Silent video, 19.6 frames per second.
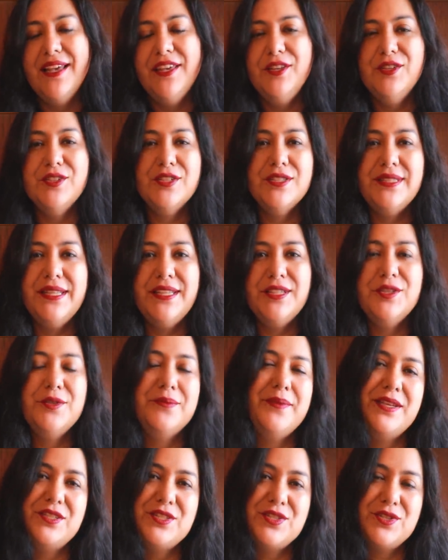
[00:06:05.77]
You just need
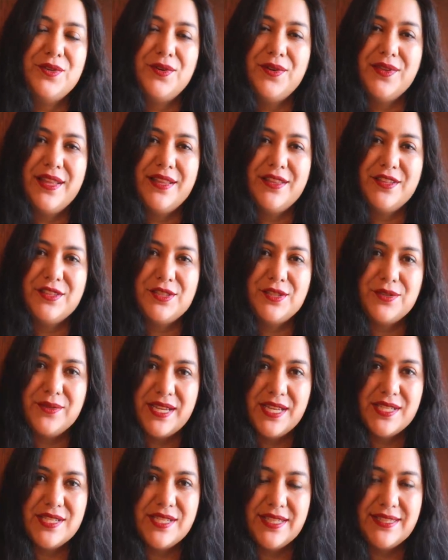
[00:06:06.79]
to make sure that the
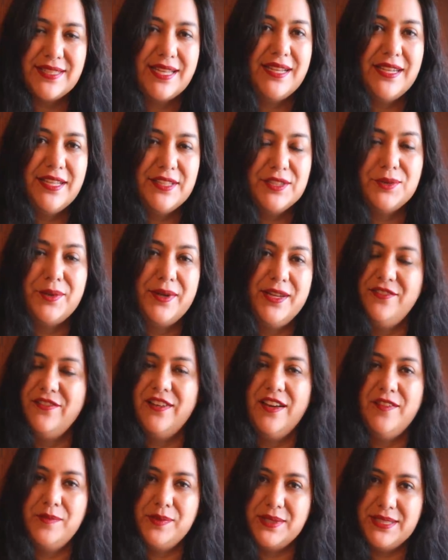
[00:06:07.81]
stretch is at least
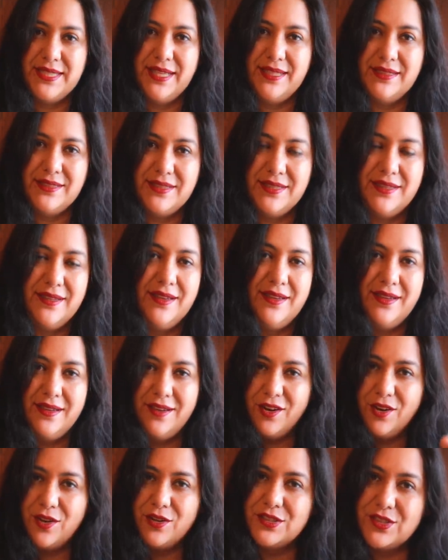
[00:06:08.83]
twenty-five percent
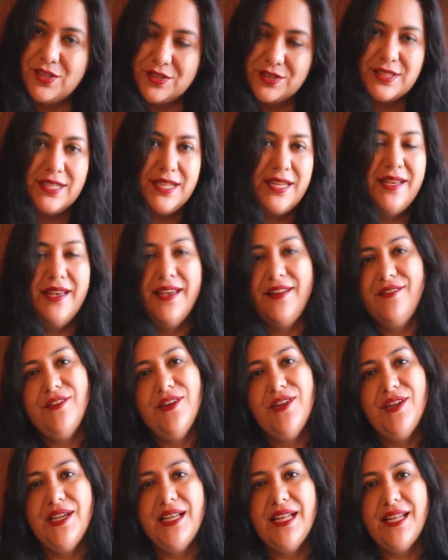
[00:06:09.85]
horizontally and
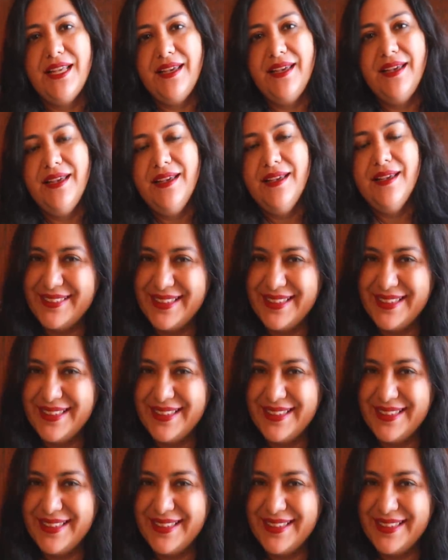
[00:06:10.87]
vertically.